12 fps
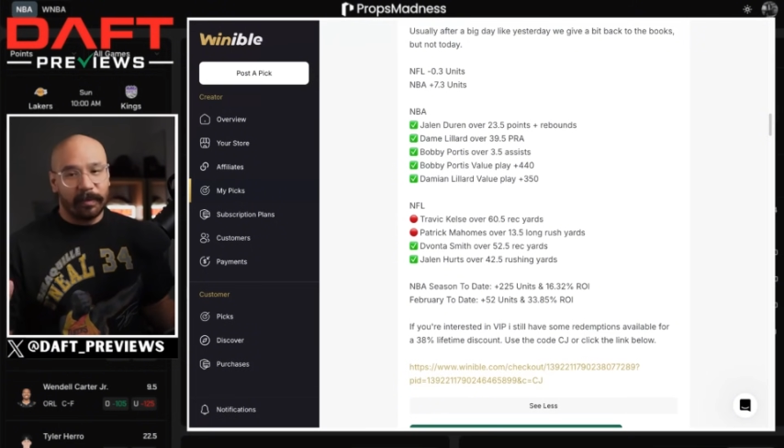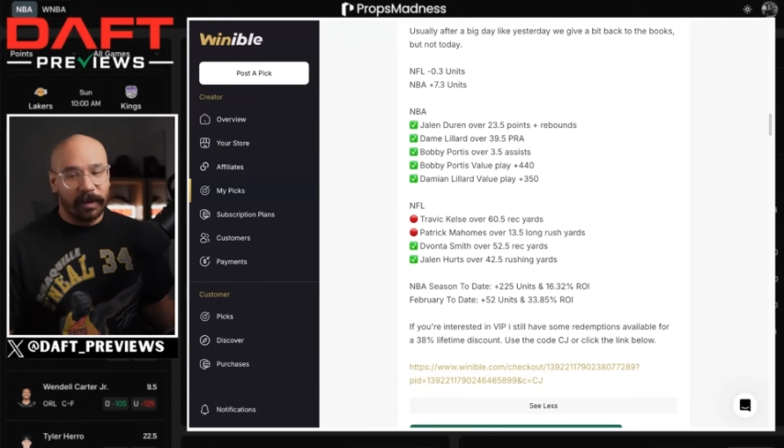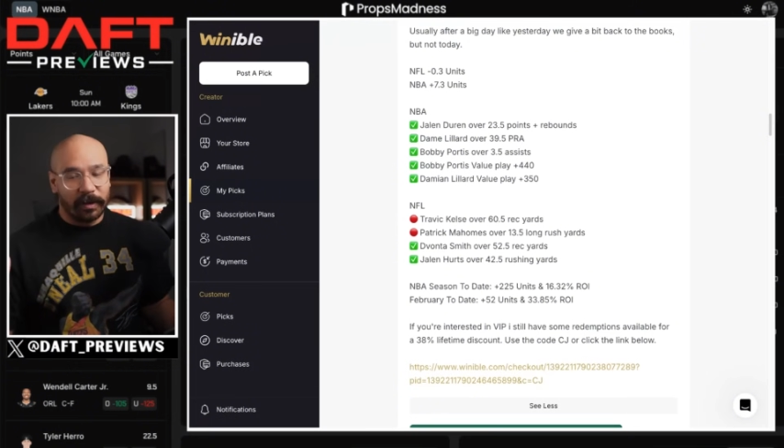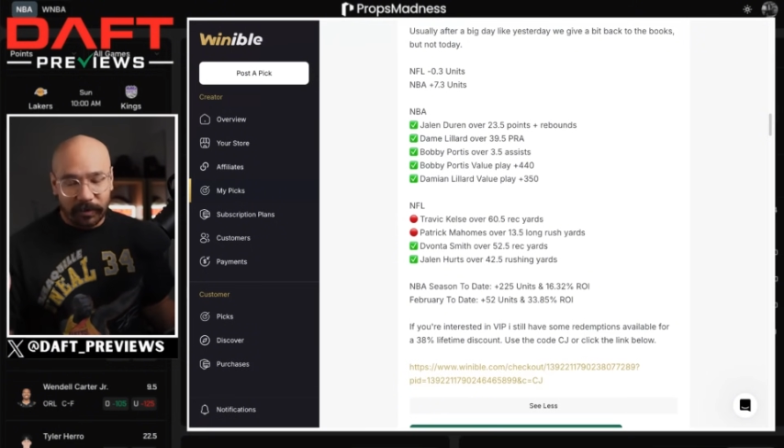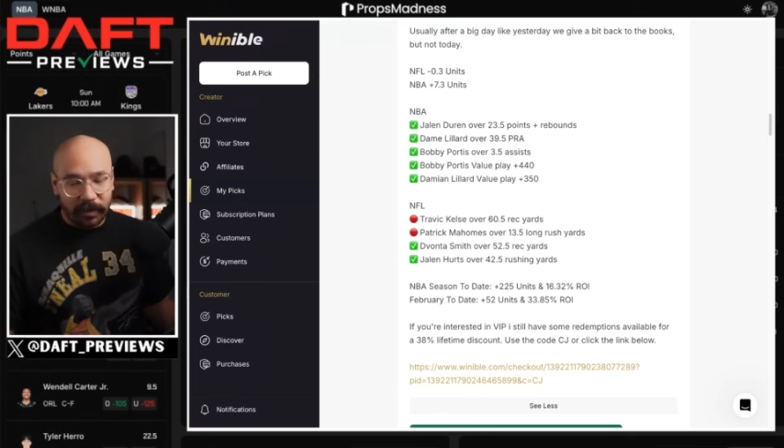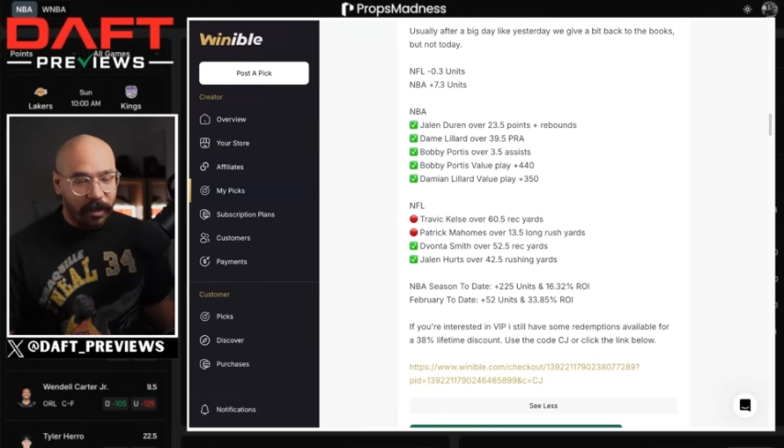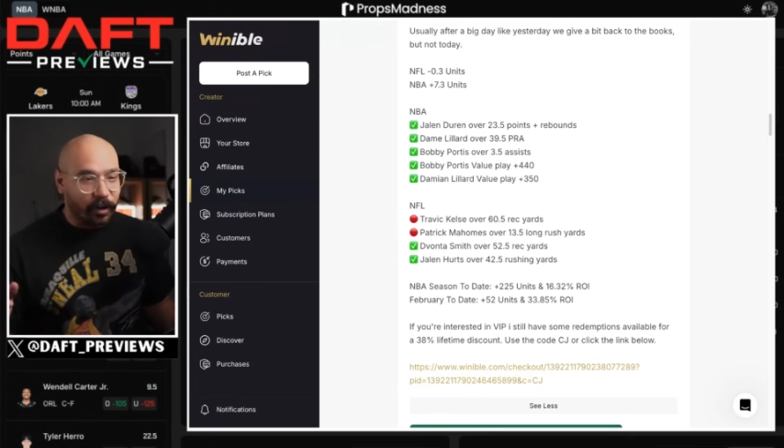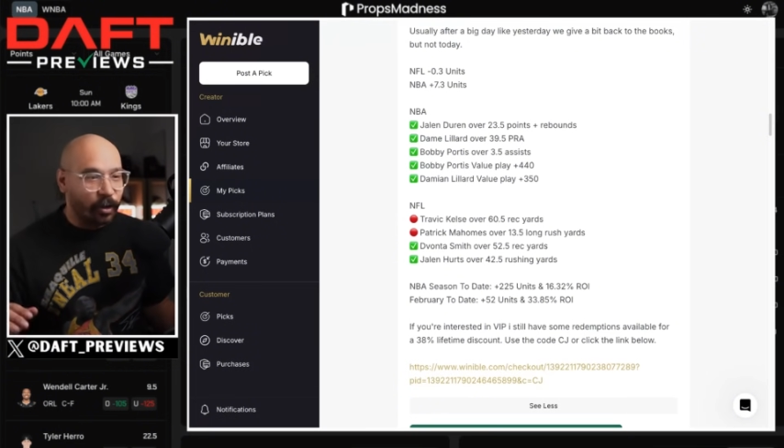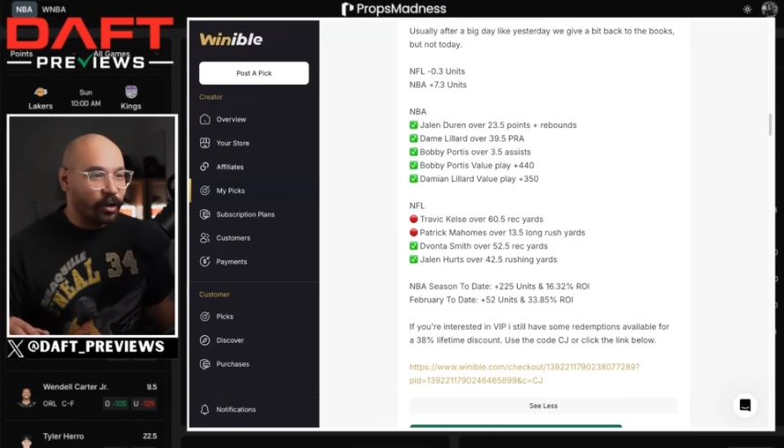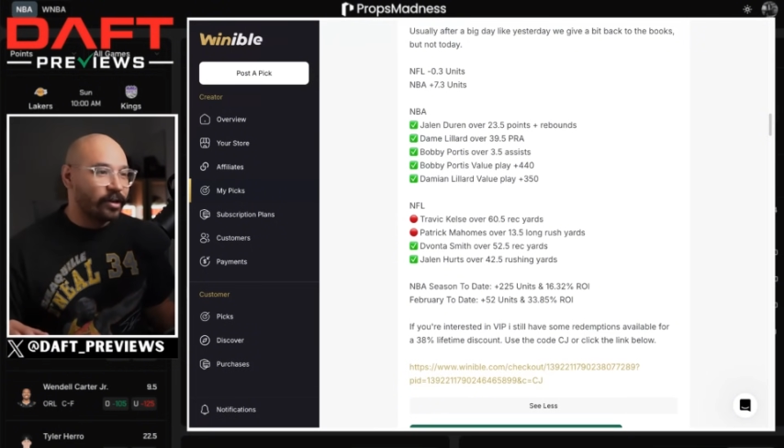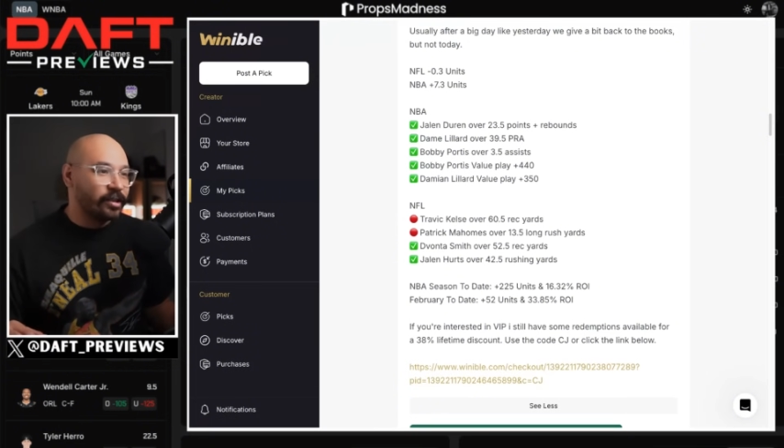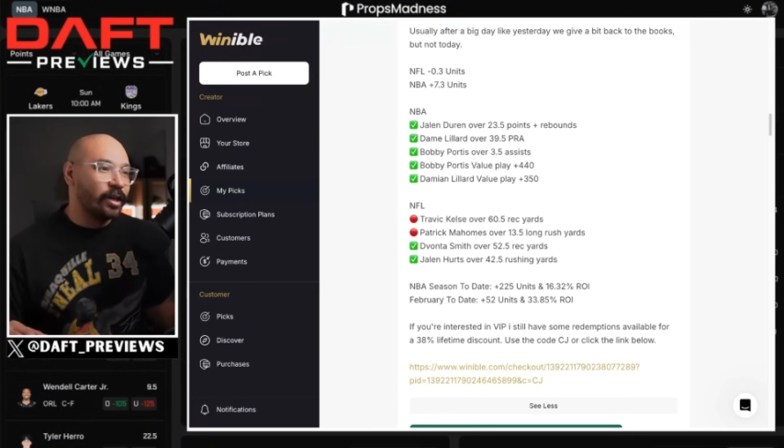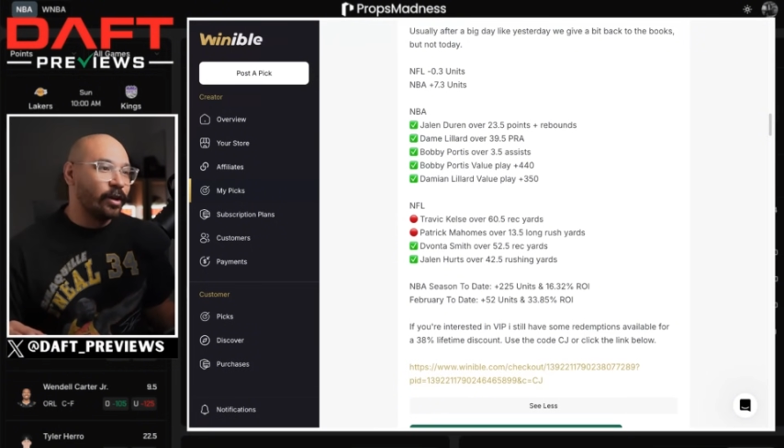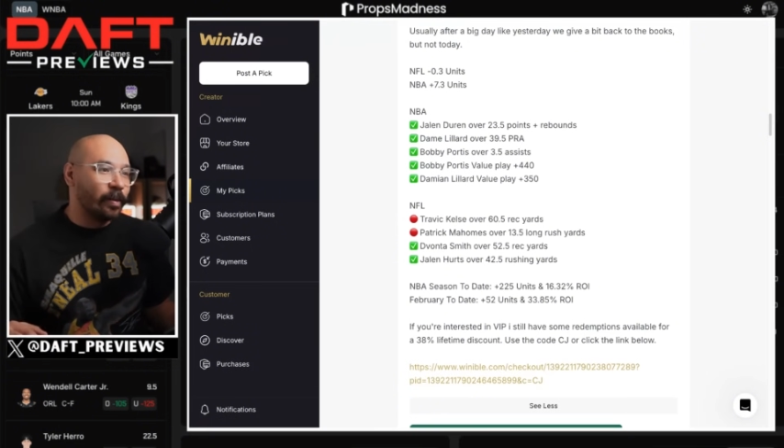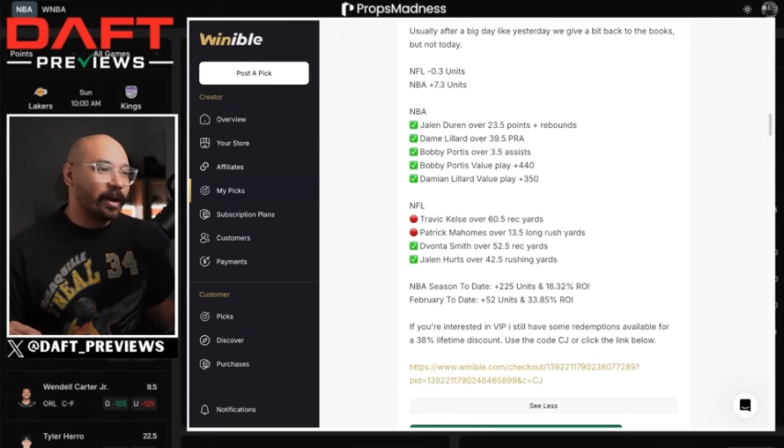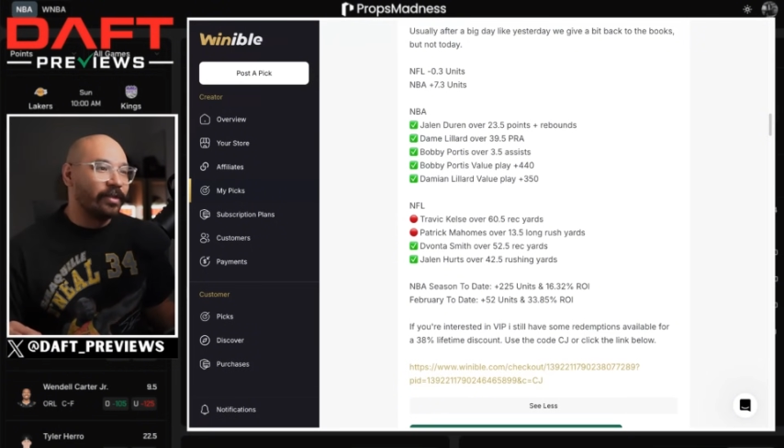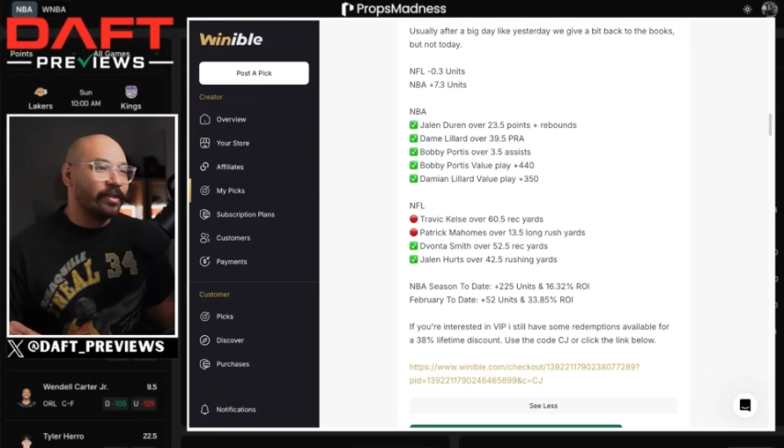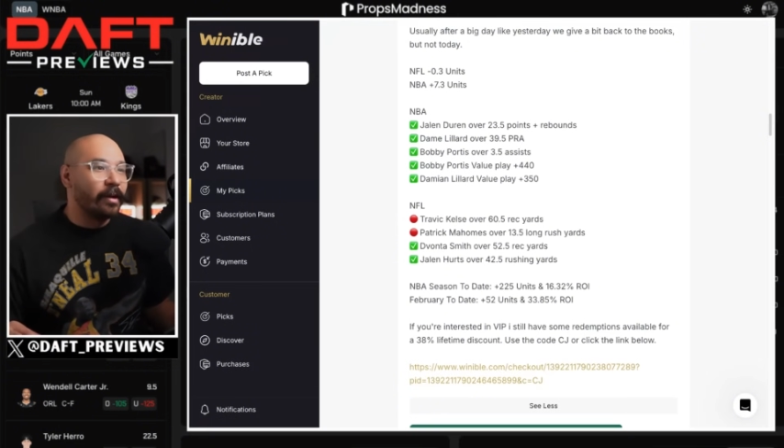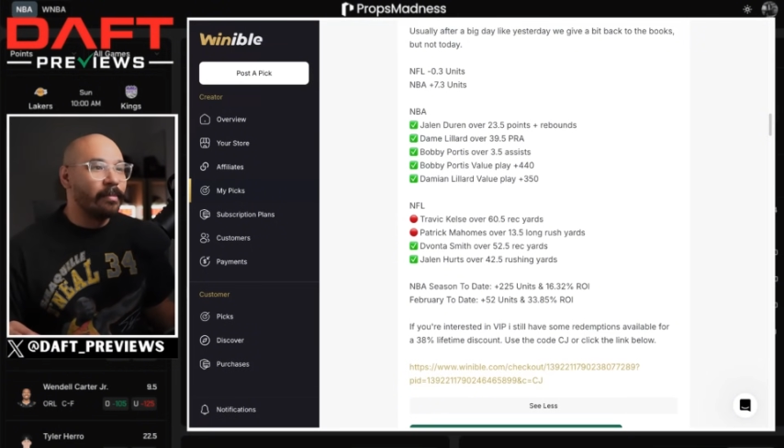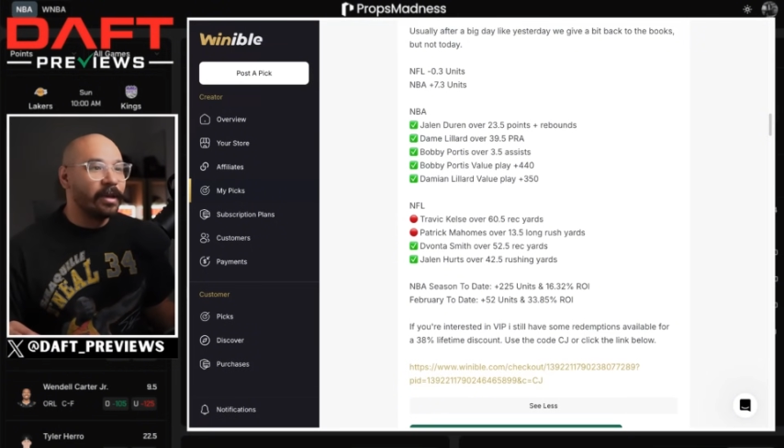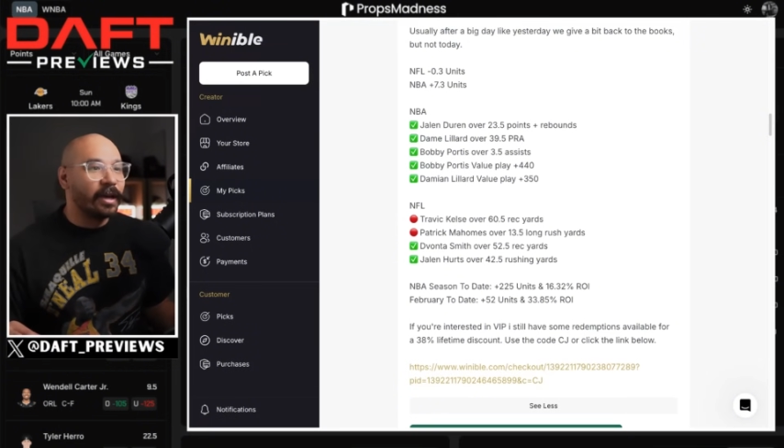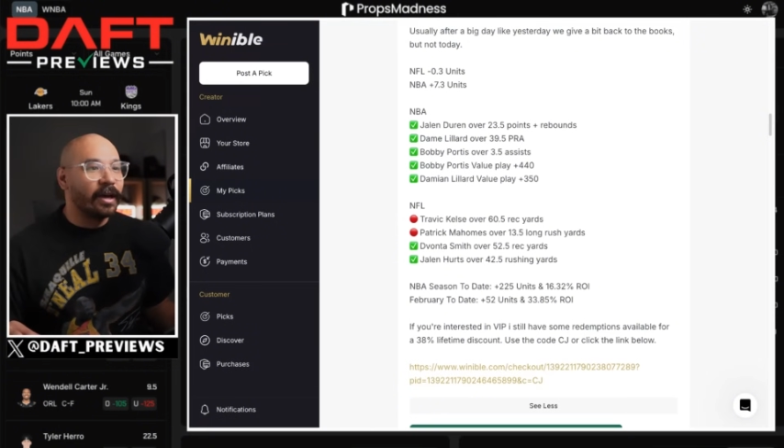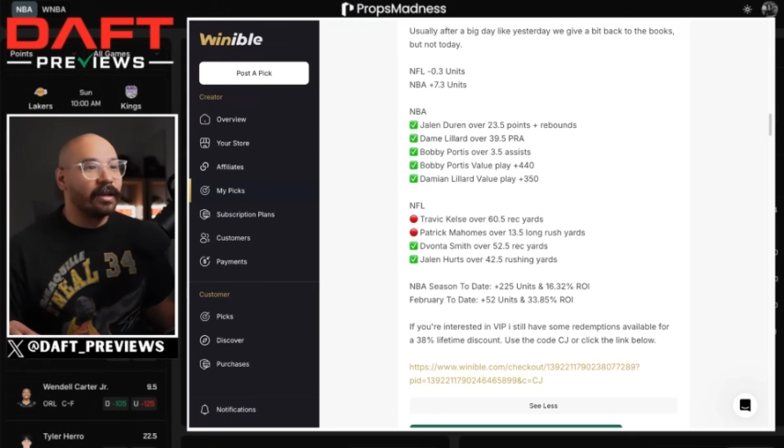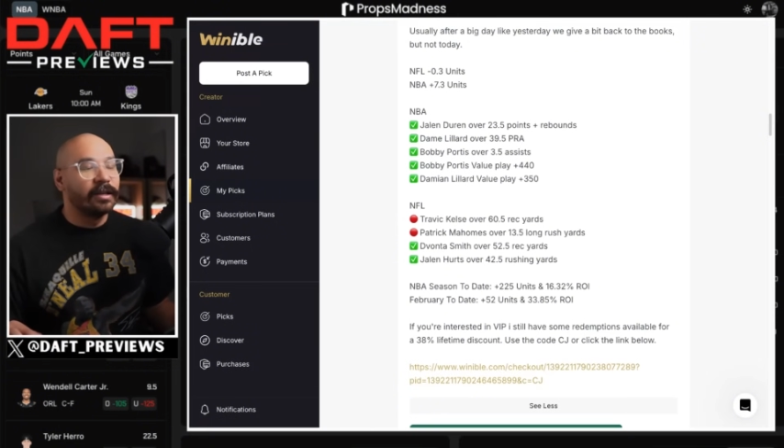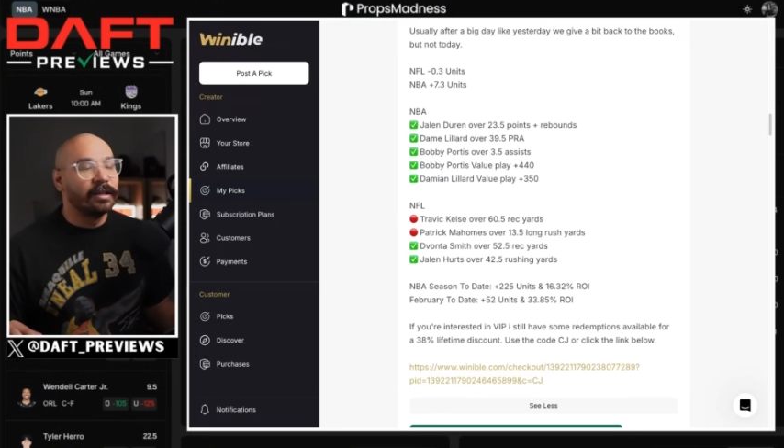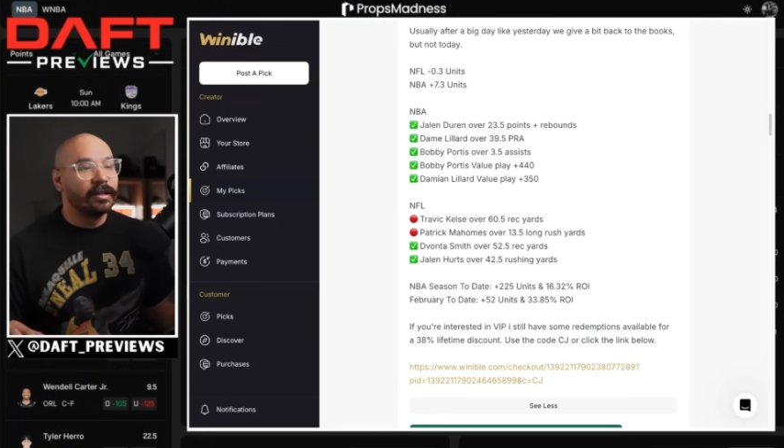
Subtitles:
but I know you guys are here about the NBA.